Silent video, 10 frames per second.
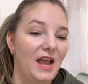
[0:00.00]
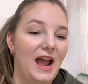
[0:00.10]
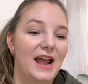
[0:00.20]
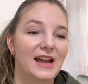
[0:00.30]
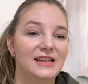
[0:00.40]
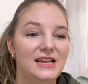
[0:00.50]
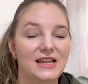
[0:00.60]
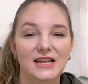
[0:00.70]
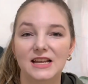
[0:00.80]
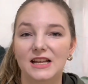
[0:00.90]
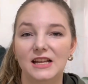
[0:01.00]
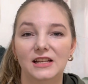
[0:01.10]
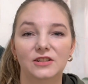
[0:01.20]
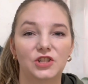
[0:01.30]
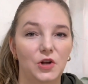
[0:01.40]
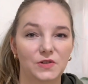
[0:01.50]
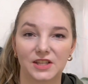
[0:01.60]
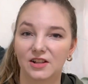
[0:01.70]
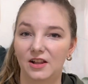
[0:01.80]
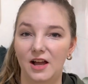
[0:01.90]
and he chose
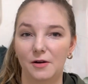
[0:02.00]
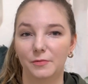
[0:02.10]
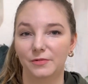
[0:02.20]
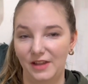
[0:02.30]
the club,